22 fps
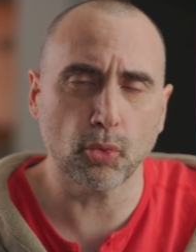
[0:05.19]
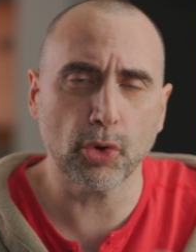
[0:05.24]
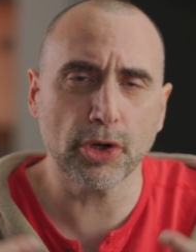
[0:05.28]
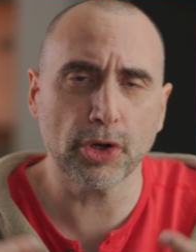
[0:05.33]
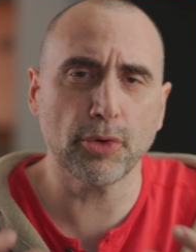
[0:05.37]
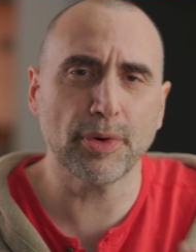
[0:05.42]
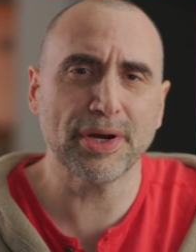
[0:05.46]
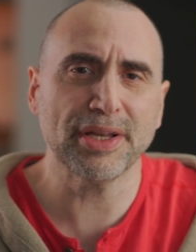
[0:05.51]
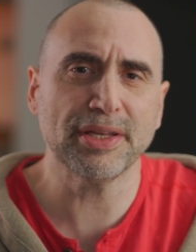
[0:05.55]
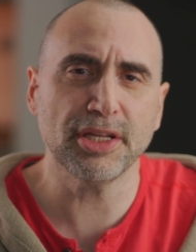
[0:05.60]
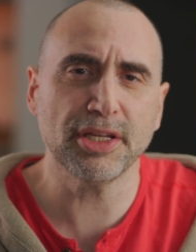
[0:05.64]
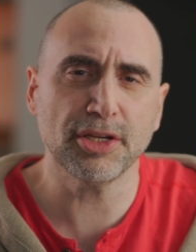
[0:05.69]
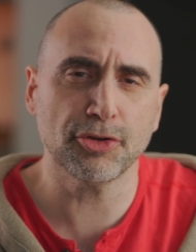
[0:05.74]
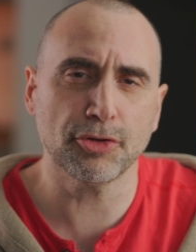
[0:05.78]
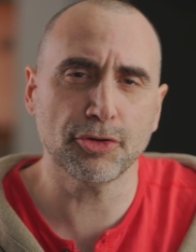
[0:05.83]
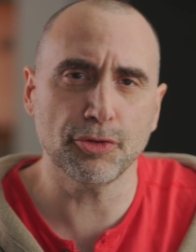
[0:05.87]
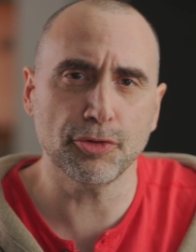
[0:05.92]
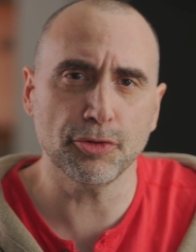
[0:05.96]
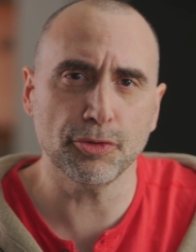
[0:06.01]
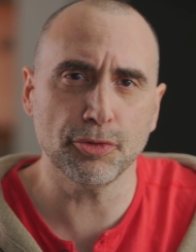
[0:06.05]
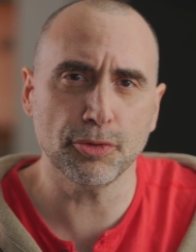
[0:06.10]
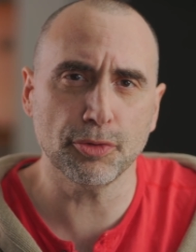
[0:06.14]
What do I need
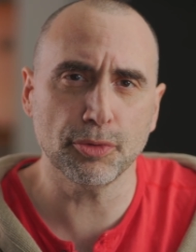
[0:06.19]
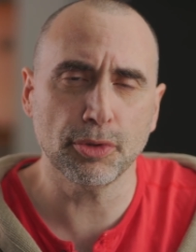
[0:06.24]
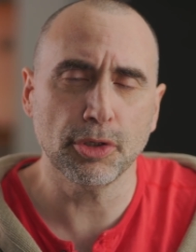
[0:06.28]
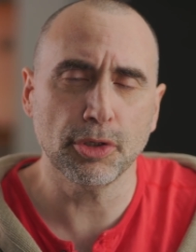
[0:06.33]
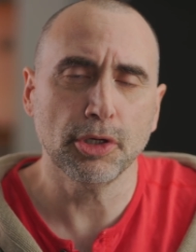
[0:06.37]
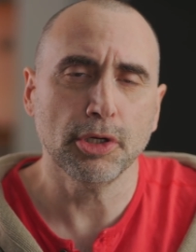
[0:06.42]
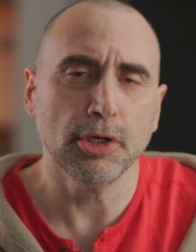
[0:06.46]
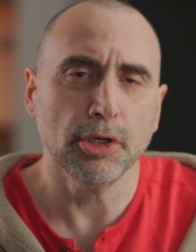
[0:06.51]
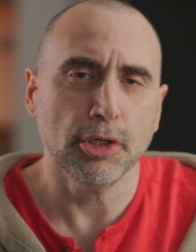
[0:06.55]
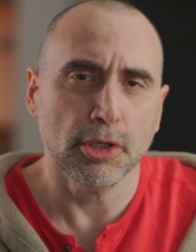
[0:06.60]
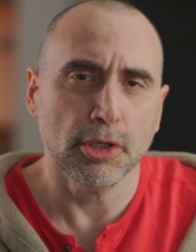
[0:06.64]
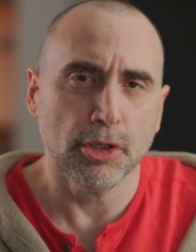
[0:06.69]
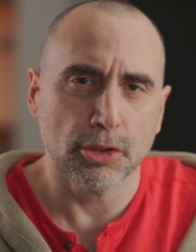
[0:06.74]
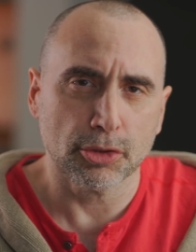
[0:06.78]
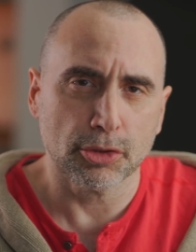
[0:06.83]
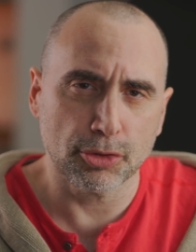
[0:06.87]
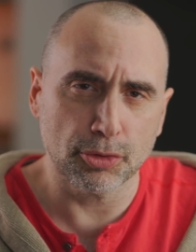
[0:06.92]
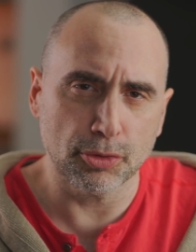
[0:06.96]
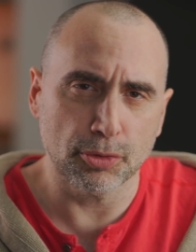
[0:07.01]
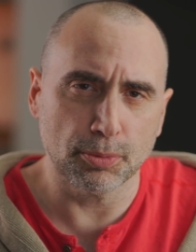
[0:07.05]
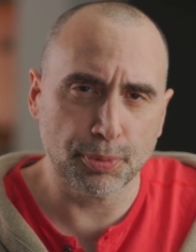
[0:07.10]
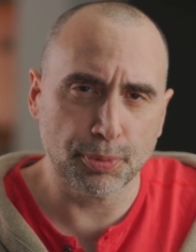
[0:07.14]
to do
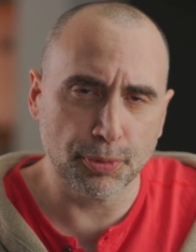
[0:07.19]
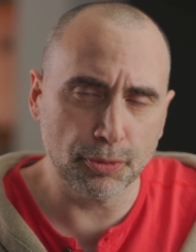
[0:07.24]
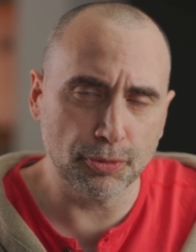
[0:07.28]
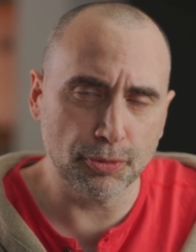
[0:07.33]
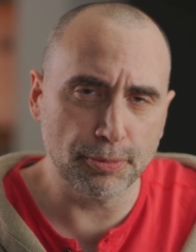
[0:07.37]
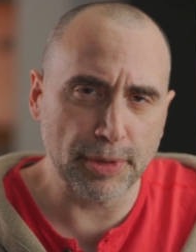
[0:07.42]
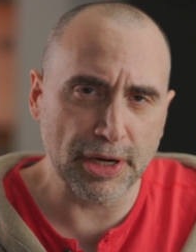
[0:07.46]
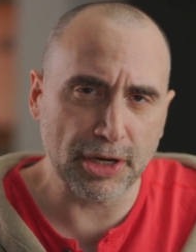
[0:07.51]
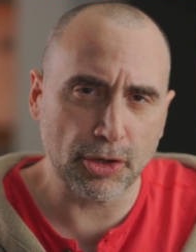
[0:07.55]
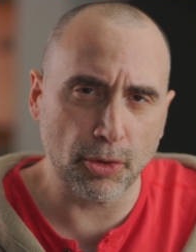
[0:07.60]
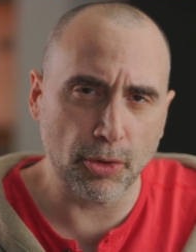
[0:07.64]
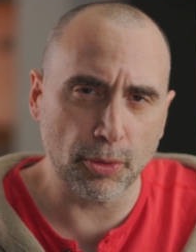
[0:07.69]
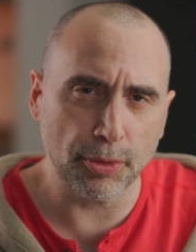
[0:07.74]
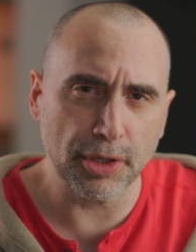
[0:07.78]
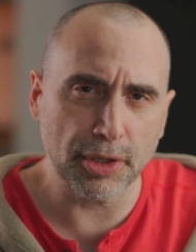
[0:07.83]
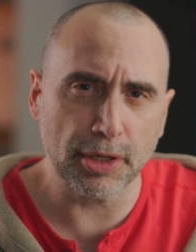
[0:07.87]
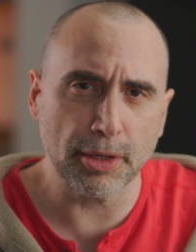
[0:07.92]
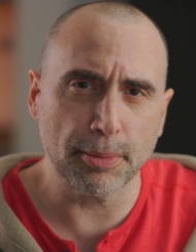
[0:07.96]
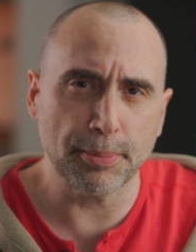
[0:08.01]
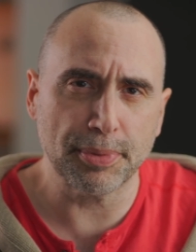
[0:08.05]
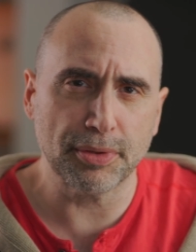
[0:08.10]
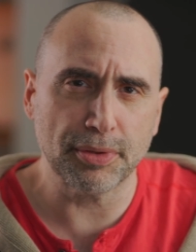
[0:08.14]
to improve my
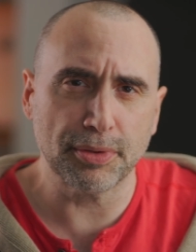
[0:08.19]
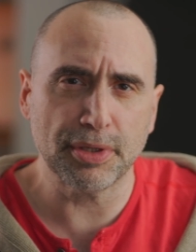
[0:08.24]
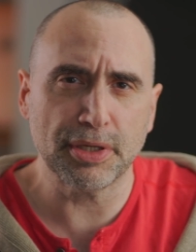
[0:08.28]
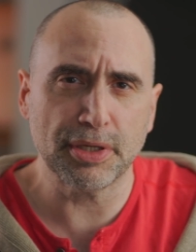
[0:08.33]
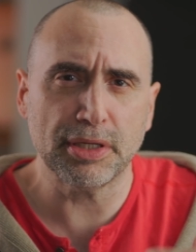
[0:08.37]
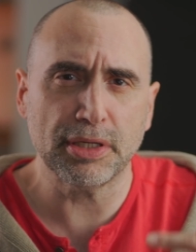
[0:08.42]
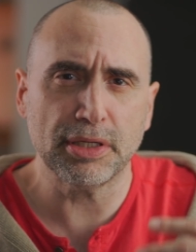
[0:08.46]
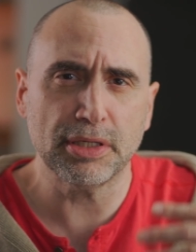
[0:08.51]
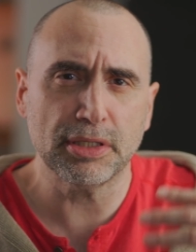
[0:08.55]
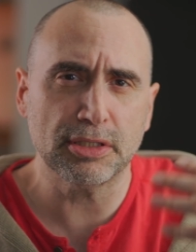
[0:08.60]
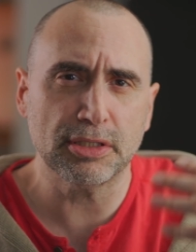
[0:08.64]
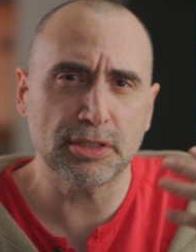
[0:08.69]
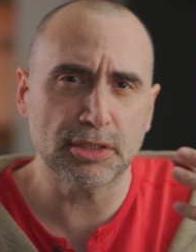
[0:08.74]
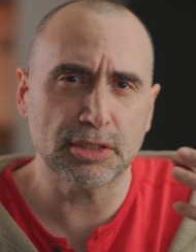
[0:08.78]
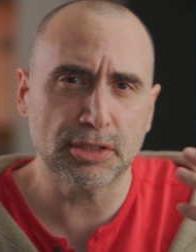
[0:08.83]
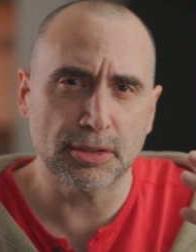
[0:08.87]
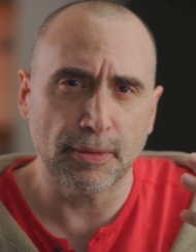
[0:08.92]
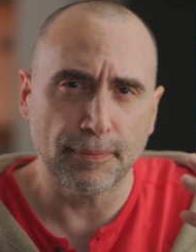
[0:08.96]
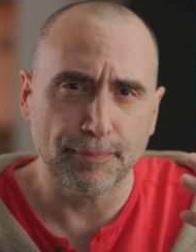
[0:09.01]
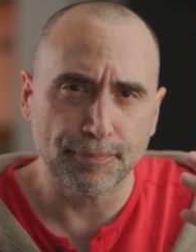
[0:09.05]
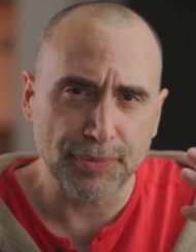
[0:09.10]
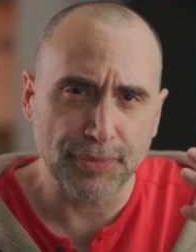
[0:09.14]
coding
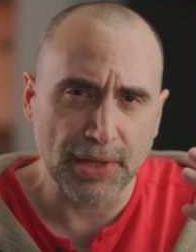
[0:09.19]
abilities,